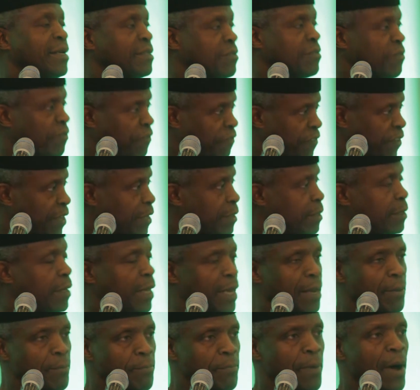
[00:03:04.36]
and
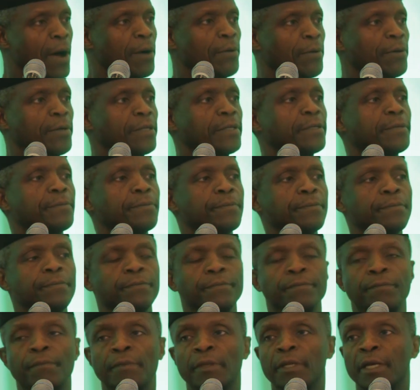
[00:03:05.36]
feel empowered.
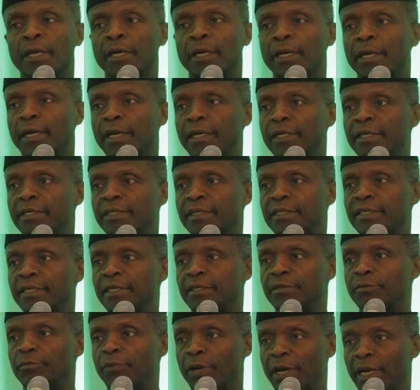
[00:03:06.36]
It is
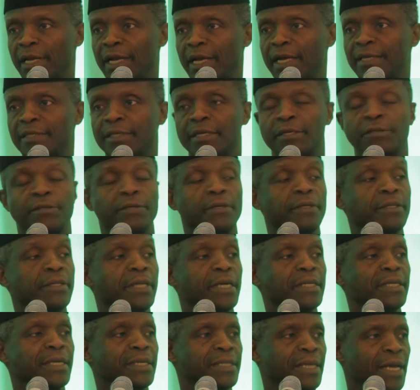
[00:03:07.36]
this realization
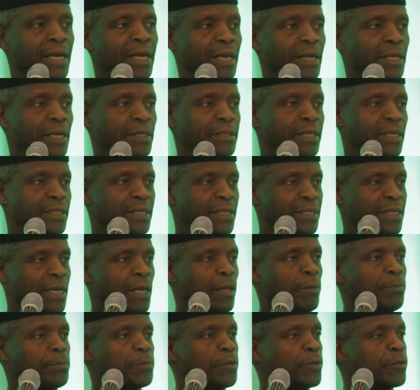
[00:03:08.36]
that has
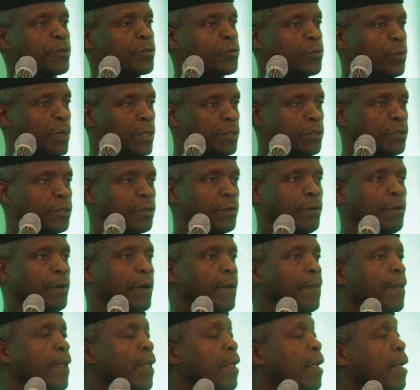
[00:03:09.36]
helped us to
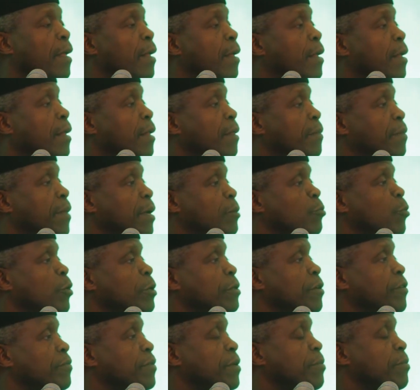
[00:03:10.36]
ensure that
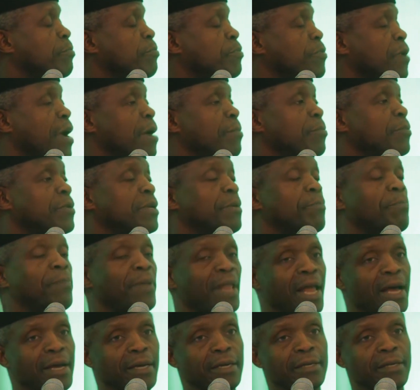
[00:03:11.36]
one of the primary
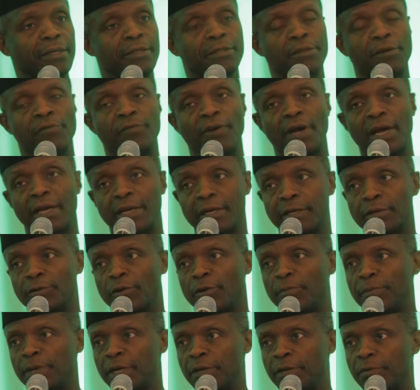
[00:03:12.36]
planks of our
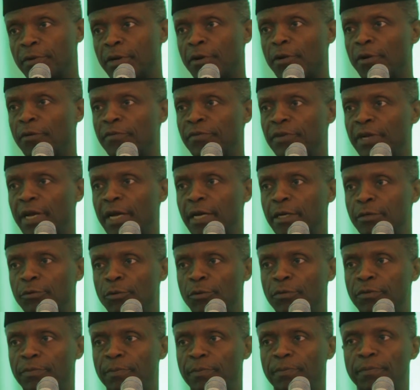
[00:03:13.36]
Economic Recovery and
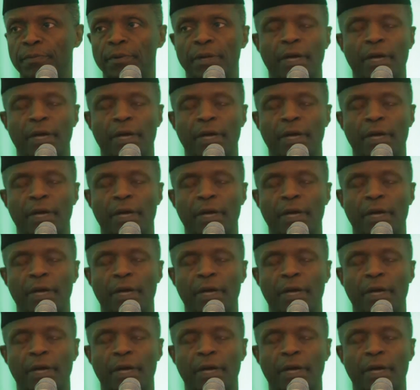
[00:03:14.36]
Growth